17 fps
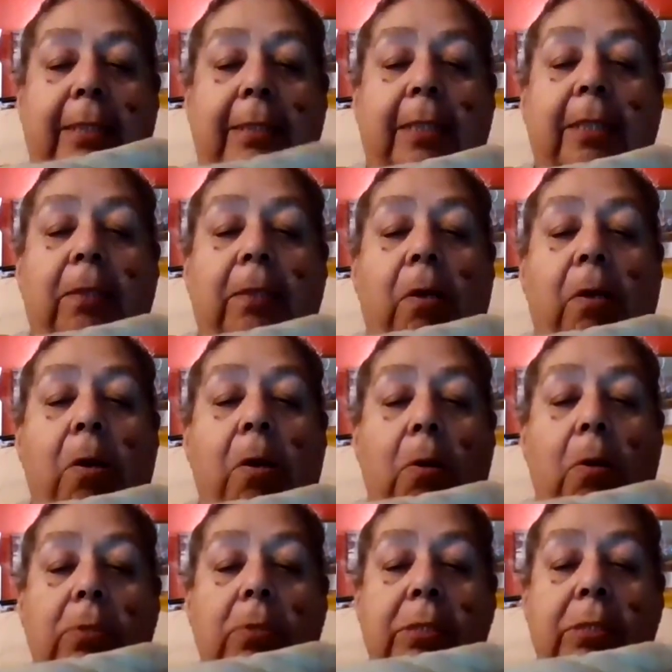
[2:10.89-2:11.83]
little
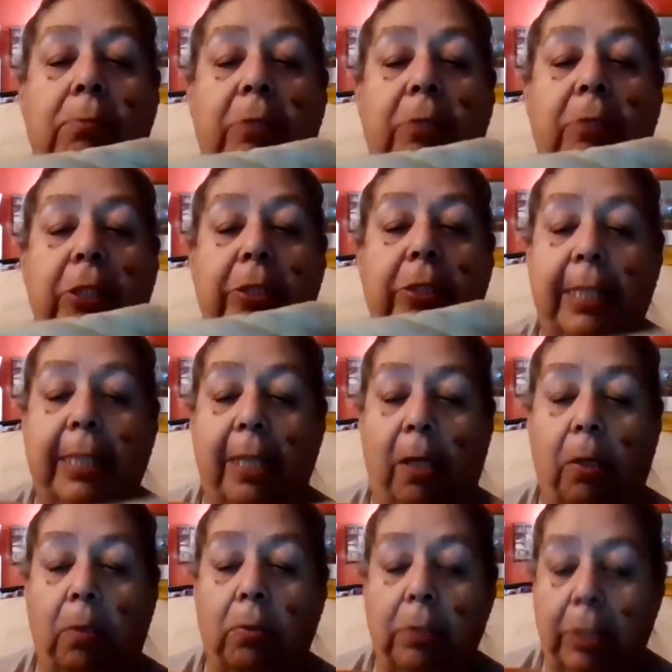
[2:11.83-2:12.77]
holes where you see the holes,